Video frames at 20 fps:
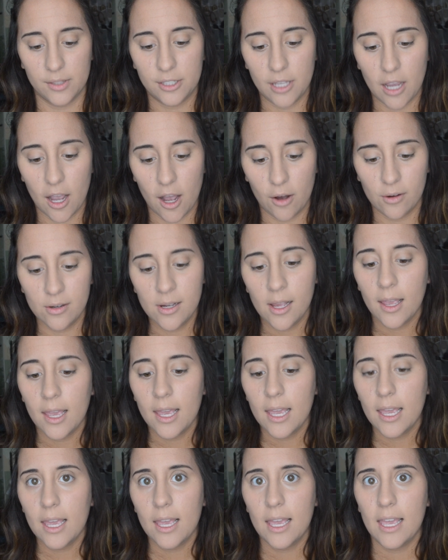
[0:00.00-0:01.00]
So
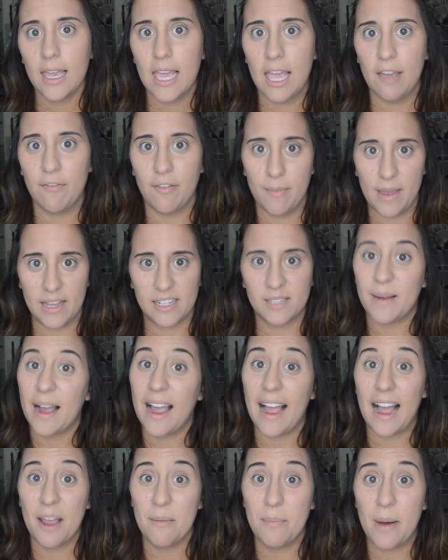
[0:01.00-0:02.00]
if it makes my
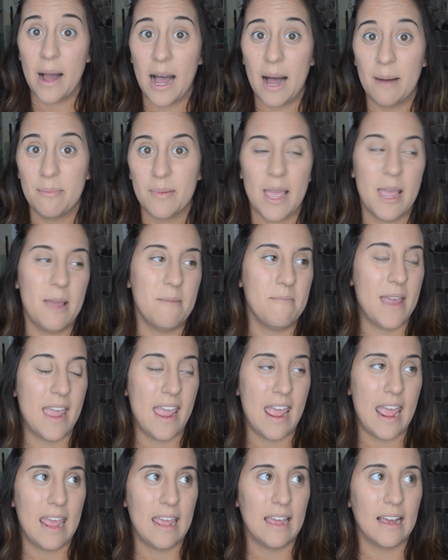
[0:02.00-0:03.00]
eye pop, it
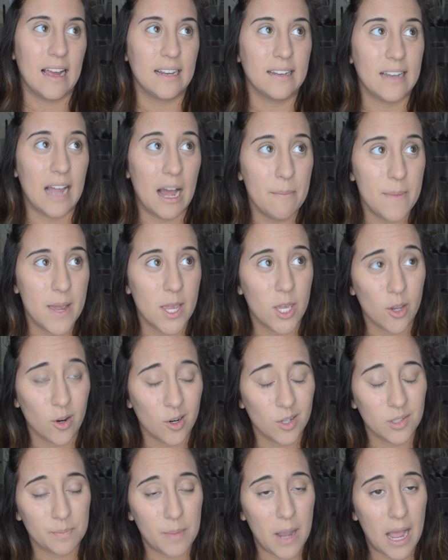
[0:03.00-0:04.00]
may not make
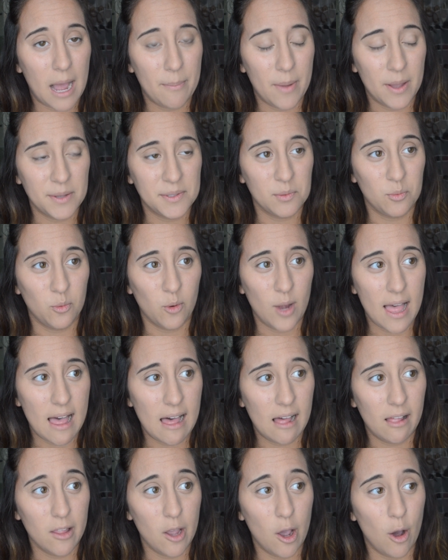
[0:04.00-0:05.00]
yours pop as
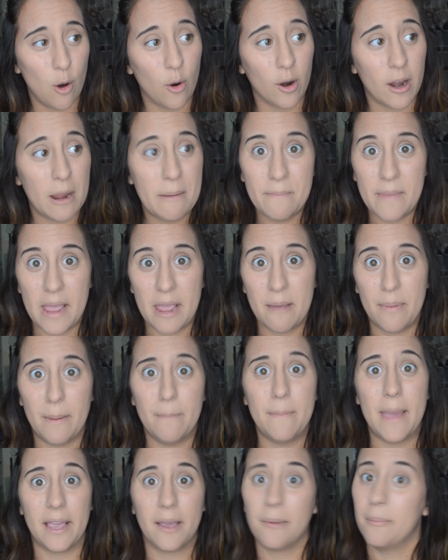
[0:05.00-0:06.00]
well, or it may
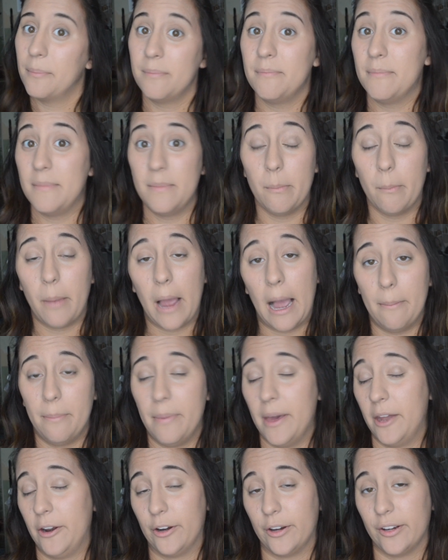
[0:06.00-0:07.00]
make them pop
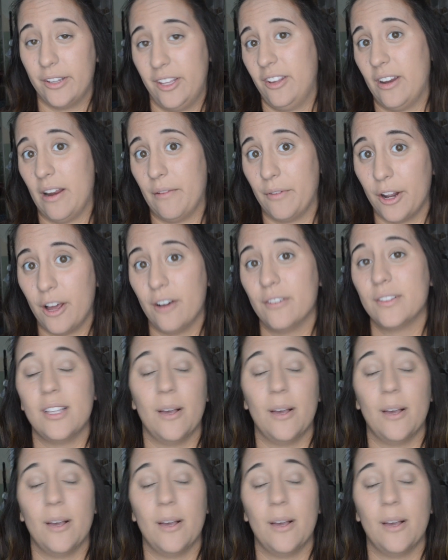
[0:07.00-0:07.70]
better. You never know.